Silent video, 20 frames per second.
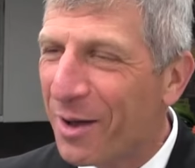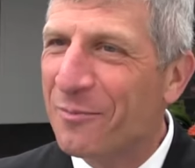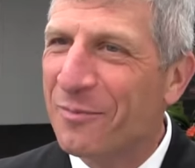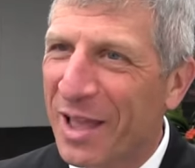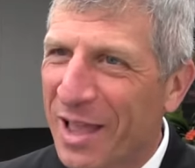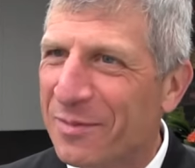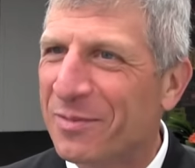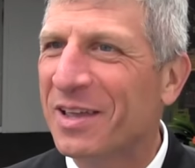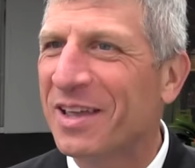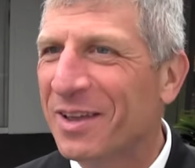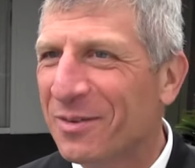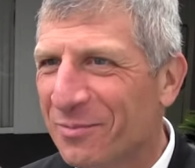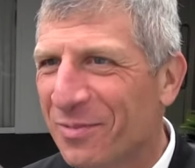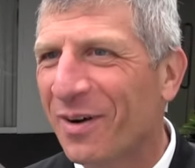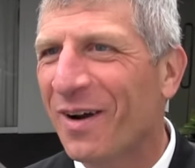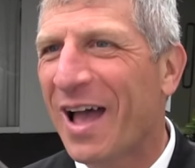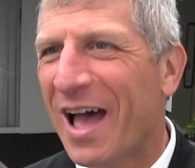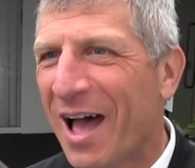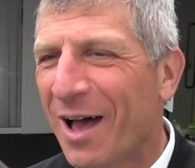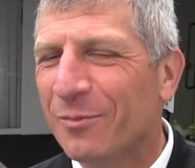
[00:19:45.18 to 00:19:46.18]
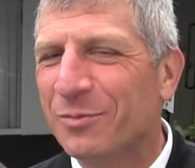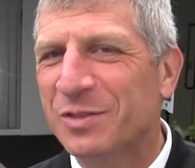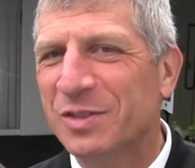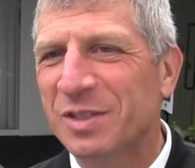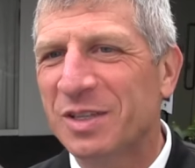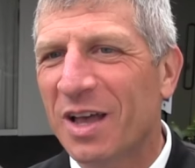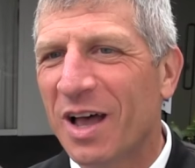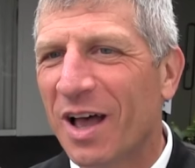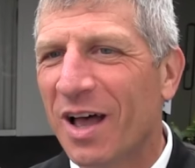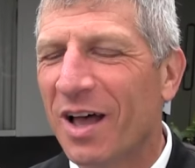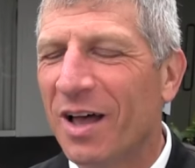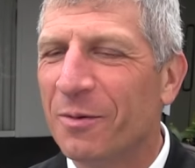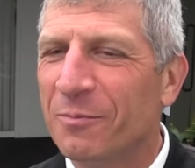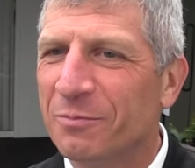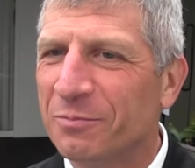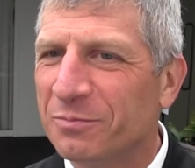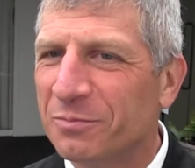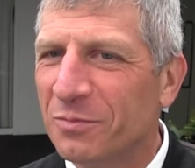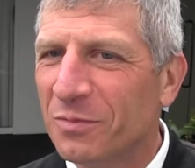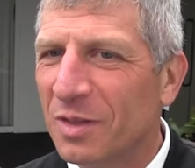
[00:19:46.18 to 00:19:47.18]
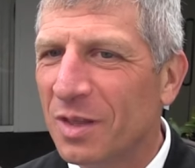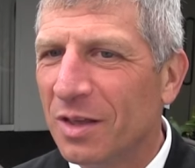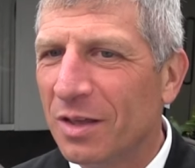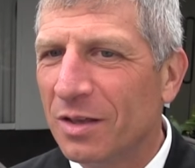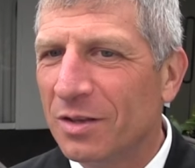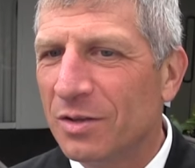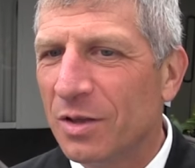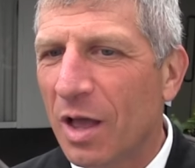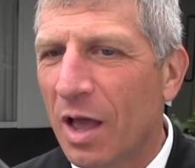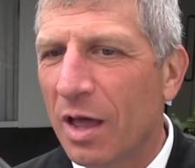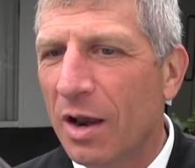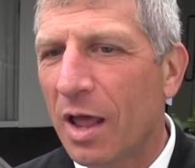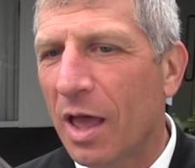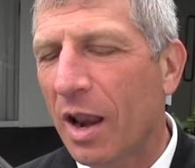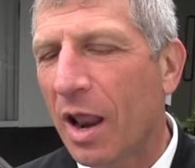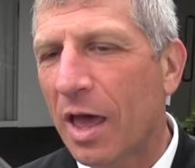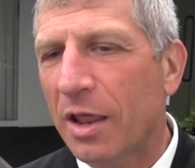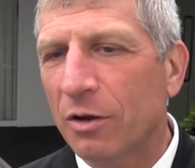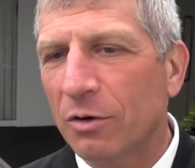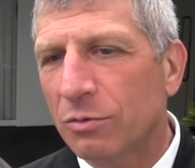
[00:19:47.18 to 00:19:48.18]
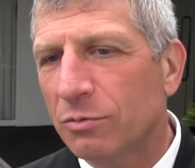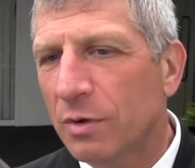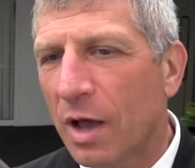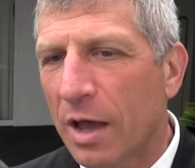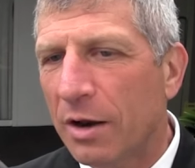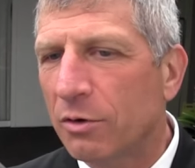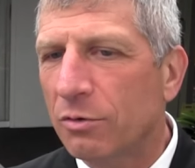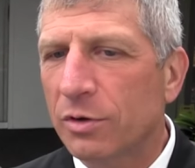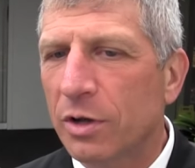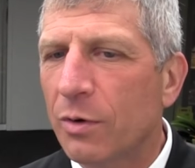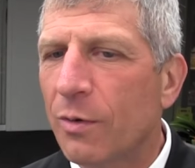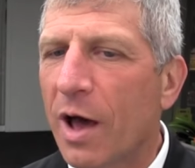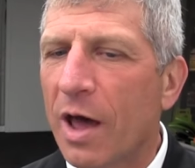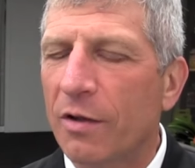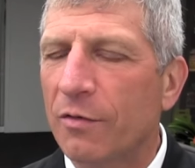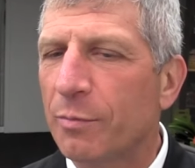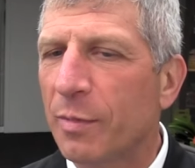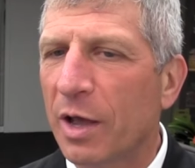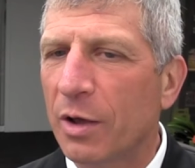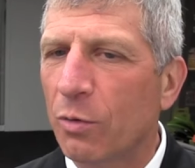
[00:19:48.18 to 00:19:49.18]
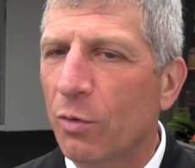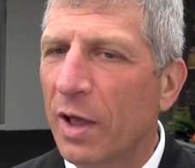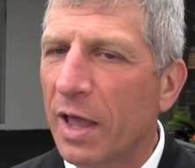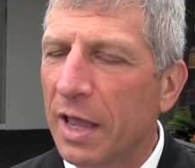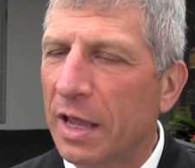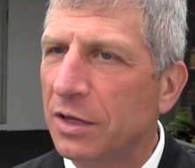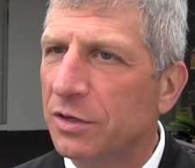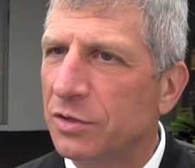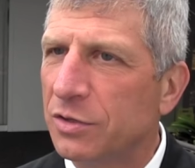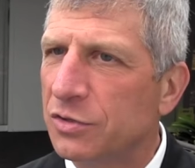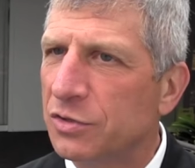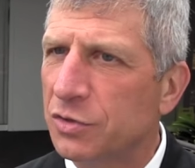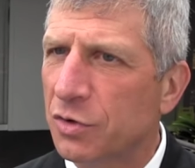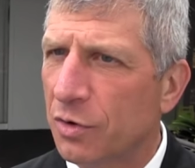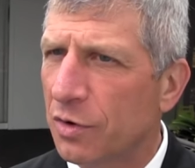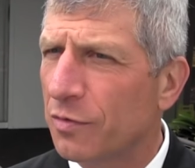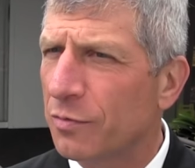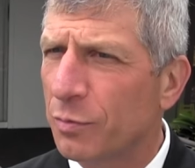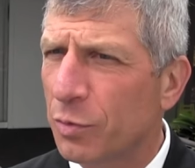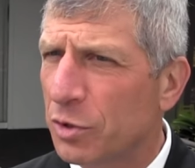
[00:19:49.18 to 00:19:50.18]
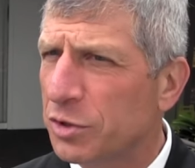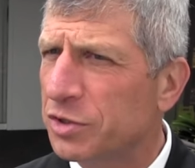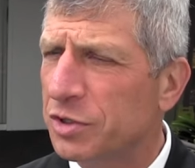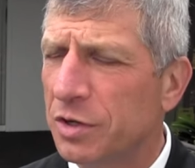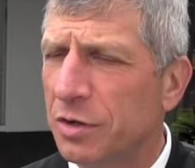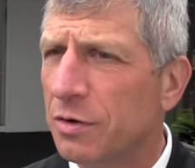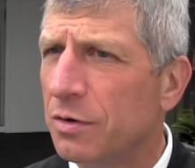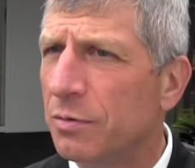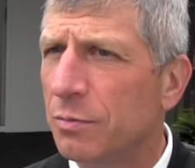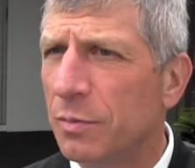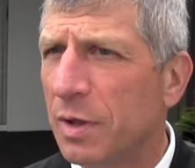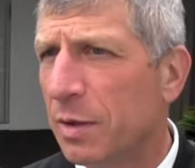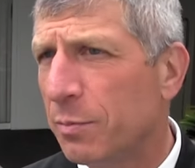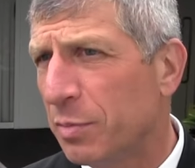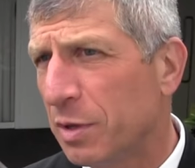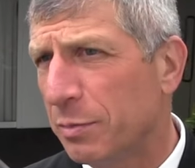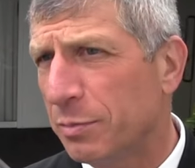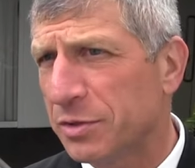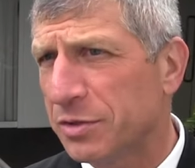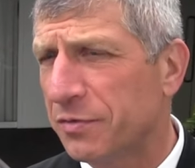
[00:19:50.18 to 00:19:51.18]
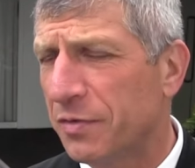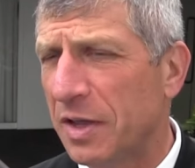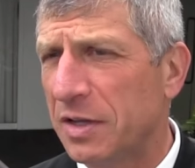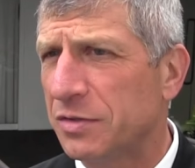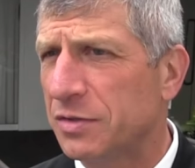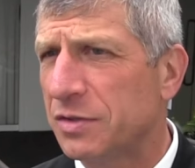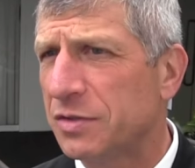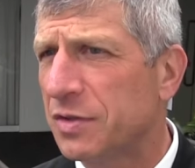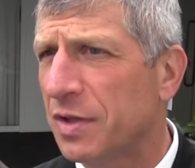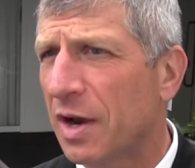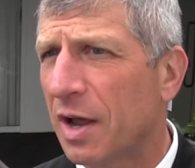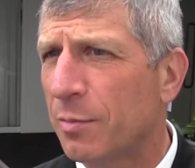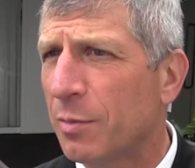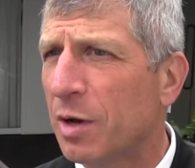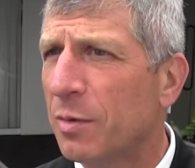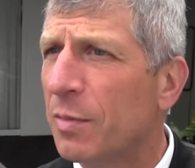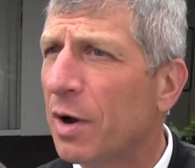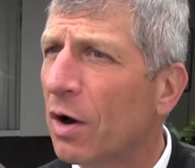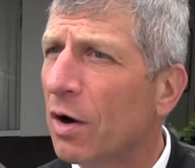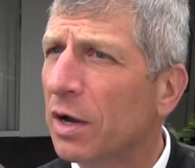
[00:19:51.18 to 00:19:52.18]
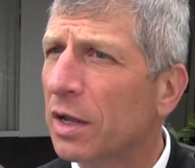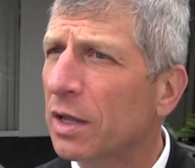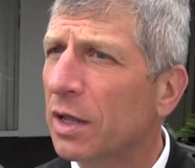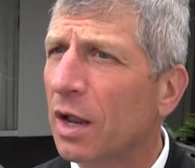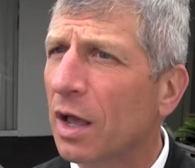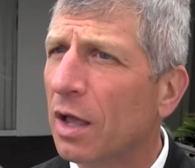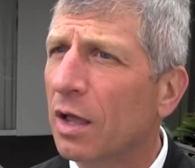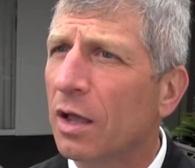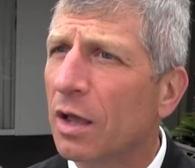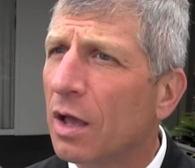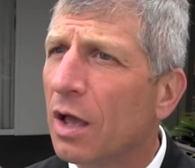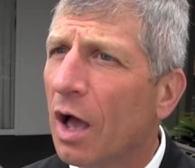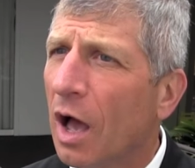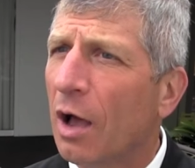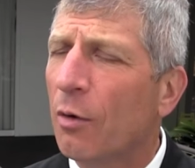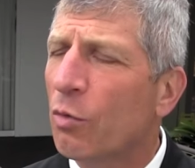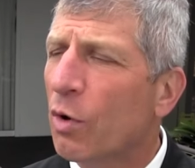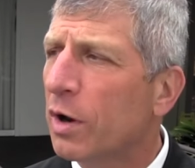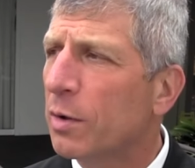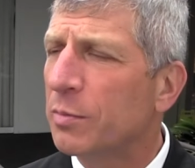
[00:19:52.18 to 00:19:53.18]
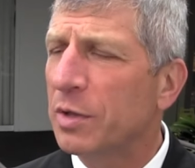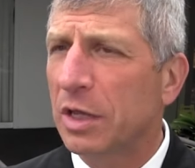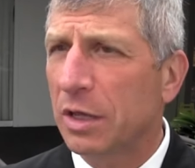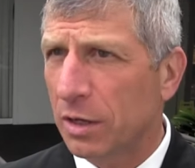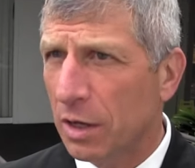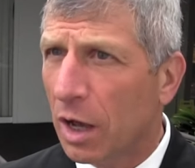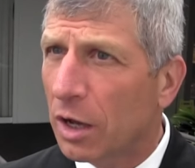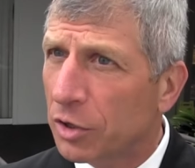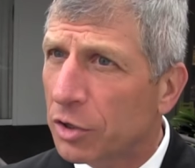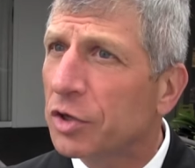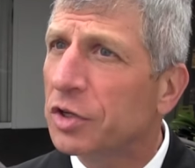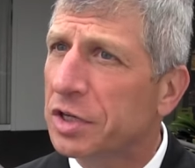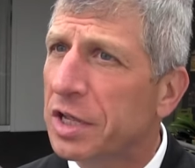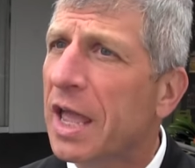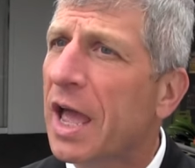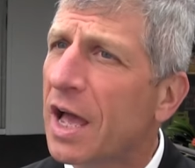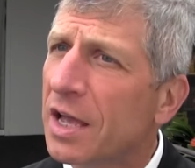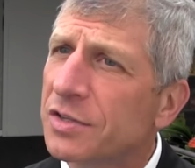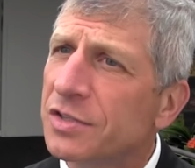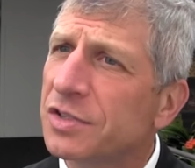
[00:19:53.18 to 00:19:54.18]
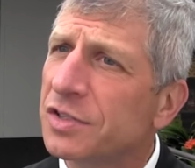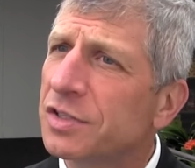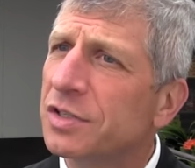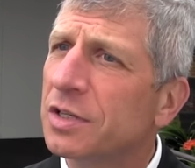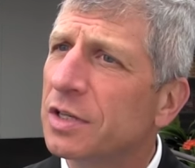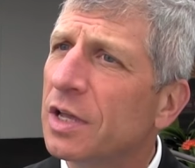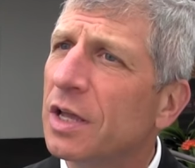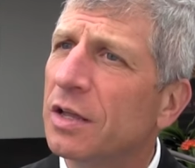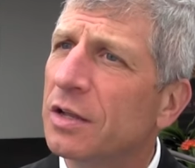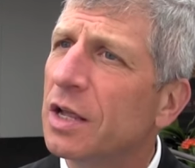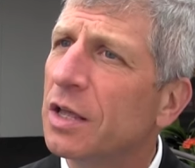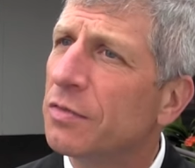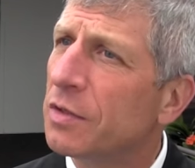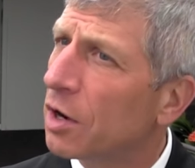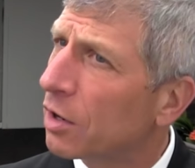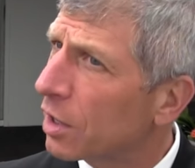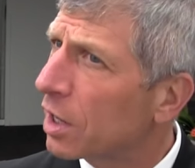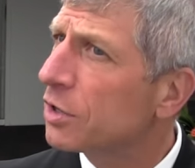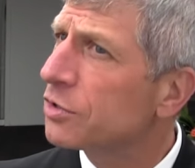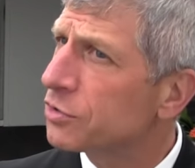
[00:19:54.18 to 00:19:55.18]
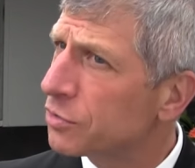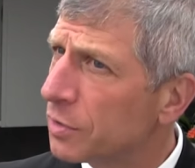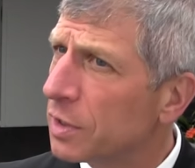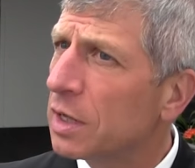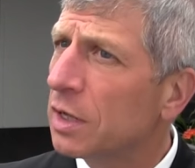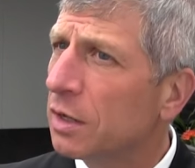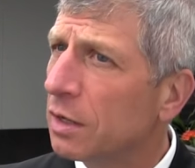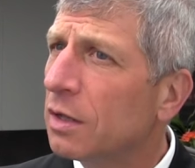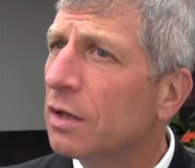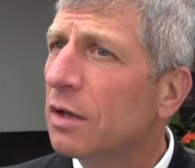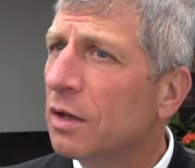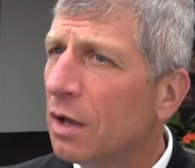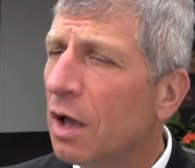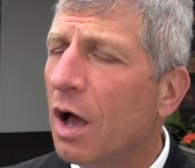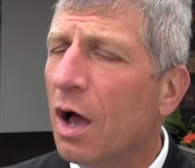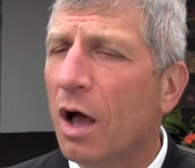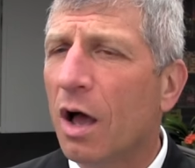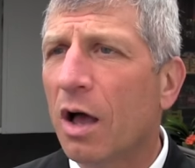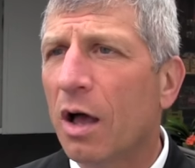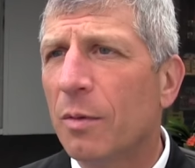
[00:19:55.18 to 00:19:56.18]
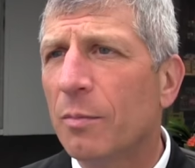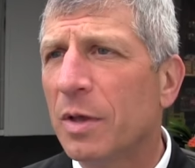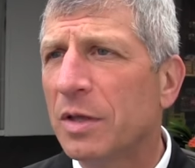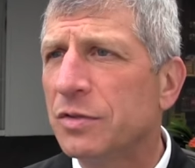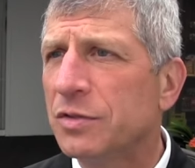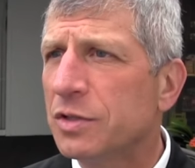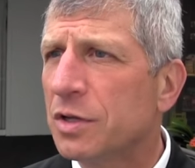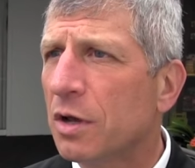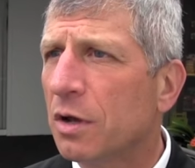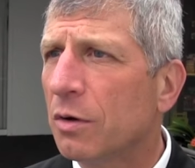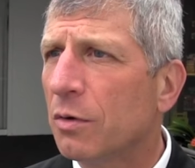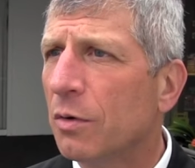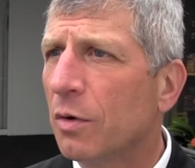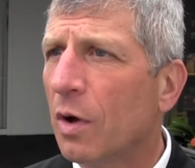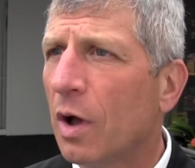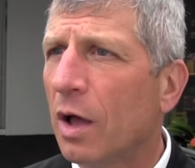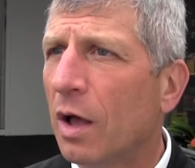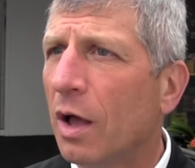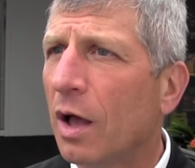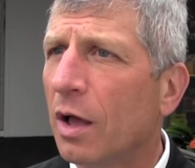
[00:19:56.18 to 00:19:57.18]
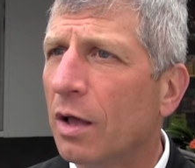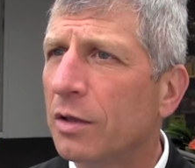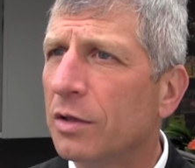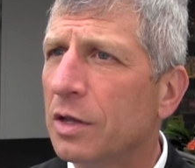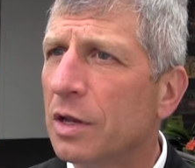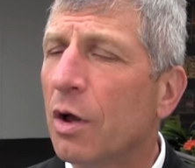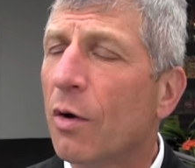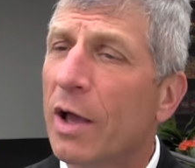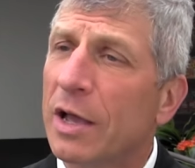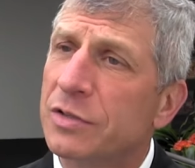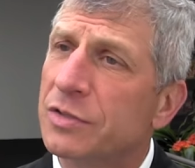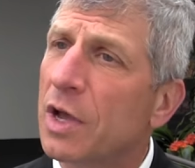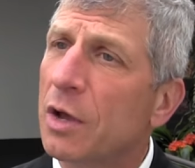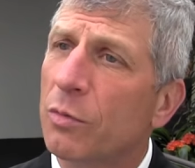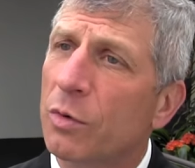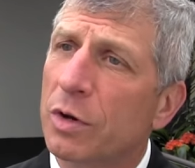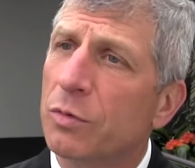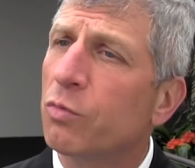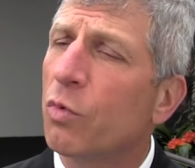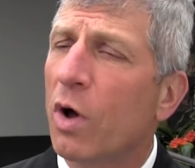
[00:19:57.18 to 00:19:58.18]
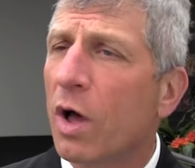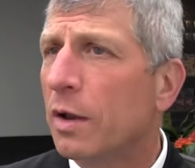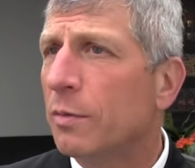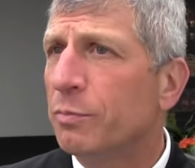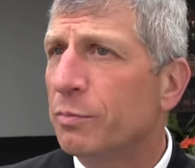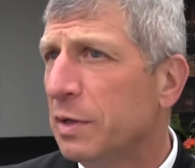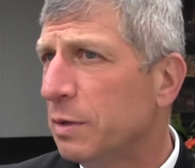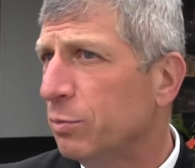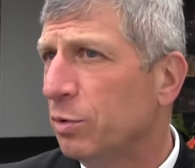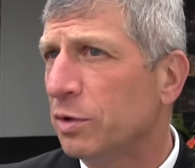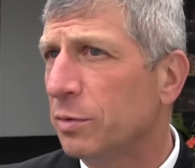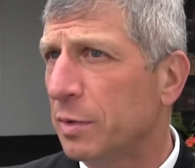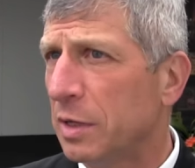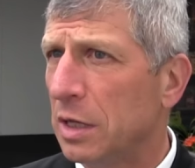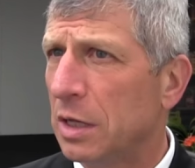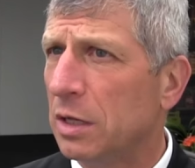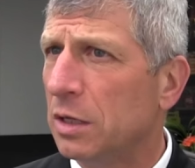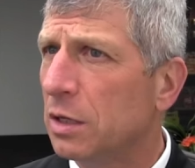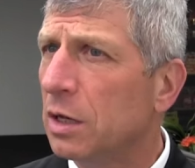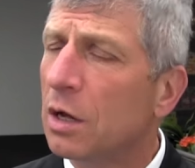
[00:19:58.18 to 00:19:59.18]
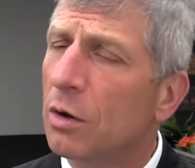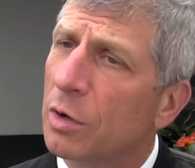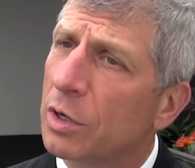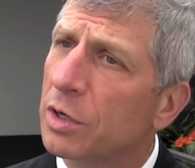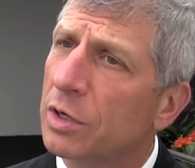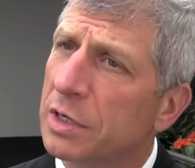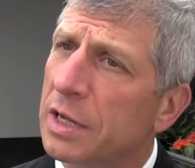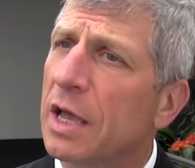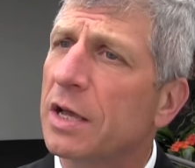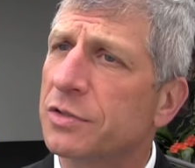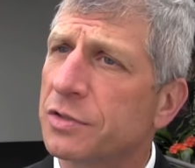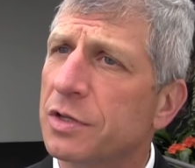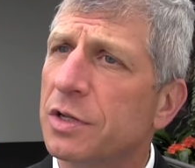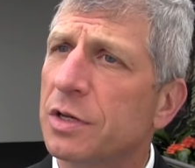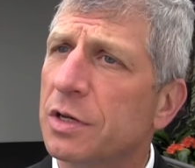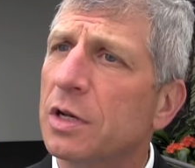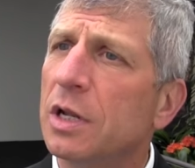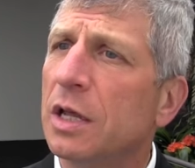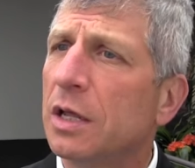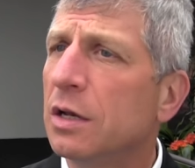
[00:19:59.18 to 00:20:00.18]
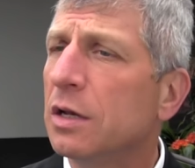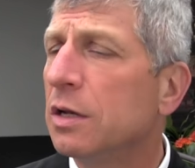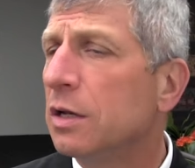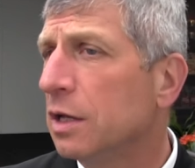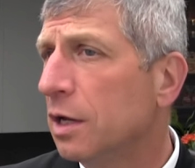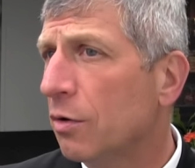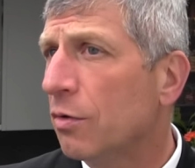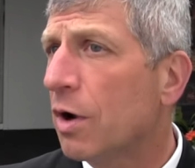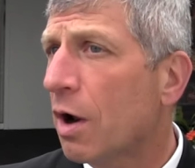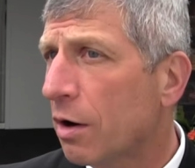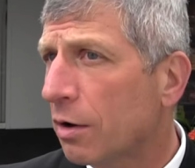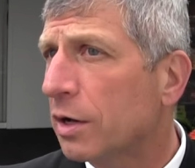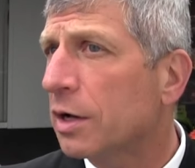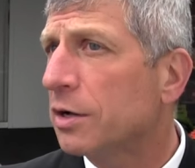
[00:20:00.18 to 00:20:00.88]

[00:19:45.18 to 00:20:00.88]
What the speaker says: Maybe, perhaps. And I don't go out of my way to sort of push in people's faces that I'm an American. I want to be a good guest in their country. And so, as I would want people to be, a good guest in here in our